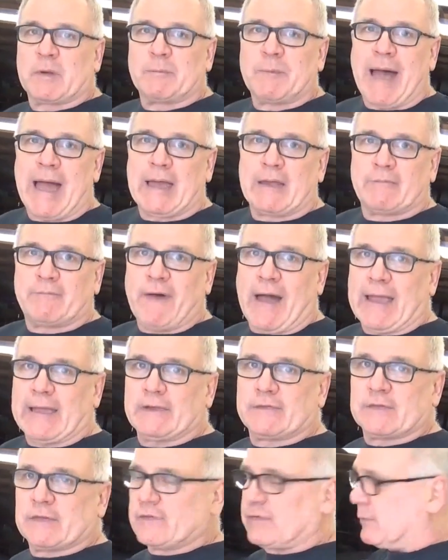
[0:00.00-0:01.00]
my
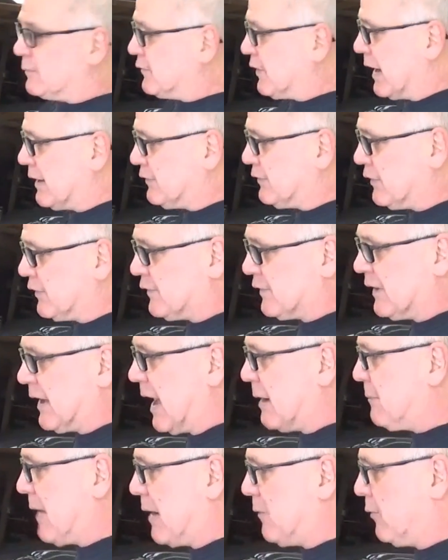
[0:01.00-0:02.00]
advice and some changes that
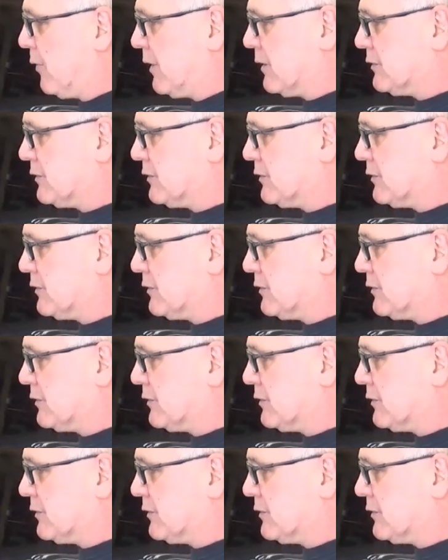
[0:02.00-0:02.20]
I might want to